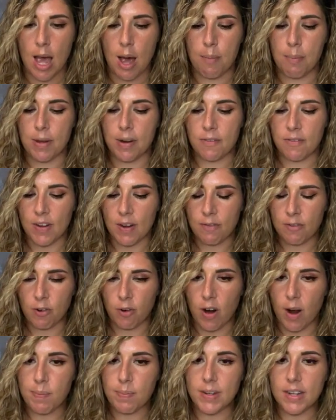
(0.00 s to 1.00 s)
But if I've
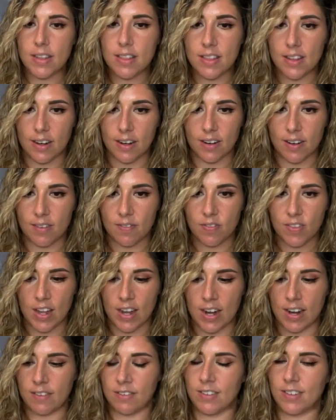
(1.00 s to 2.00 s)
crept in there
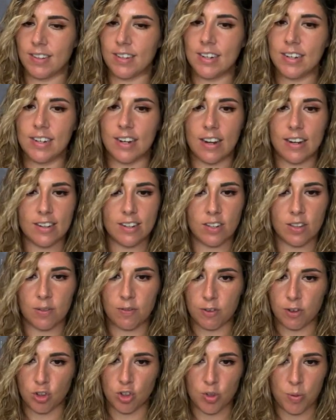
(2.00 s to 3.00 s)
and I've seen at least the
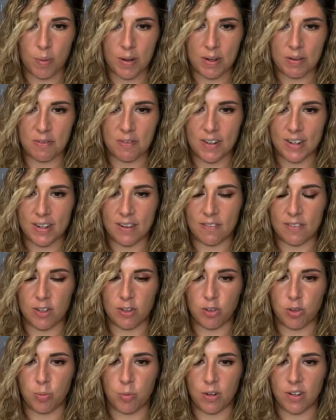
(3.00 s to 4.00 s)
first 20 feet of
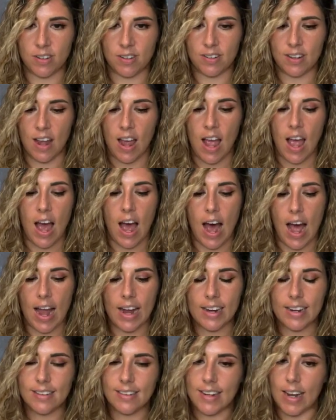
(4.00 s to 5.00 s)
those woods,
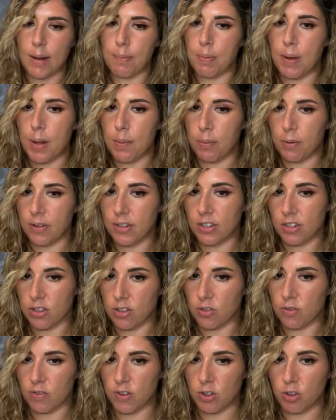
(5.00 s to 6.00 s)
I can take people into
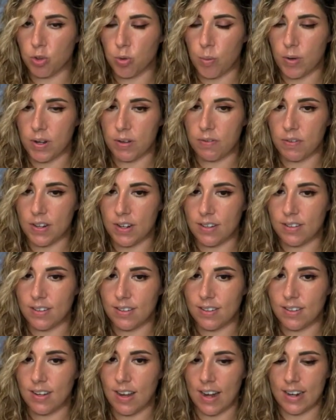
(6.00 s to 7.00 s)
those first 20 feet.
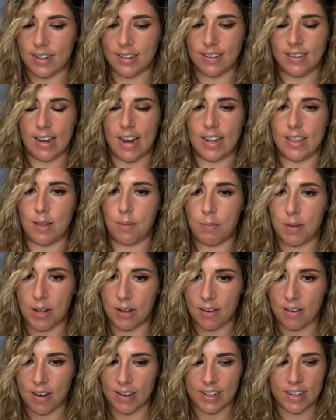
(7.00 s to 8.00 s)
I can take them
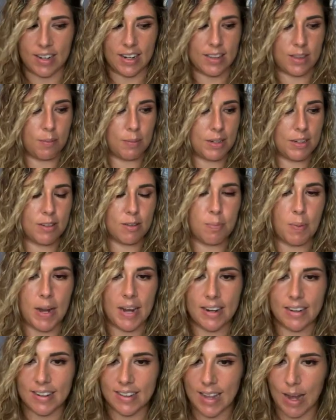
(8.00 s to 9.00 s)
there. I can let them
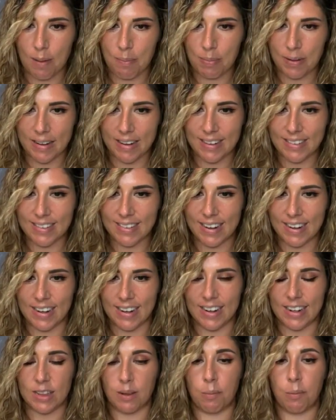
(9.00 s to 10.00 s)
expand in that place. I can
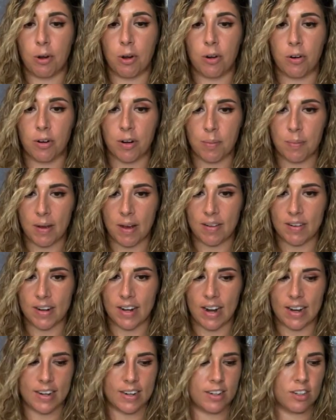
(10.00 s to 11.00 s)
let them learn about
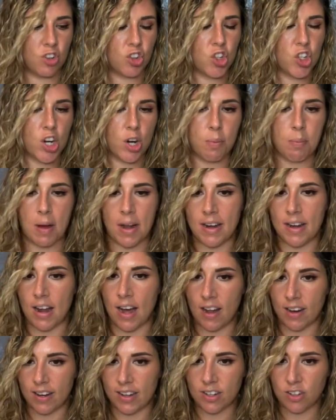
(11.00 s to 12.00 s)
it. I can share my
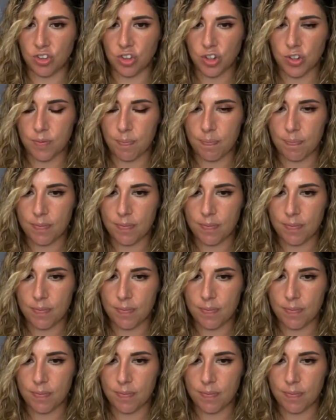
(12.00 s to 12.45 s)
knowledge.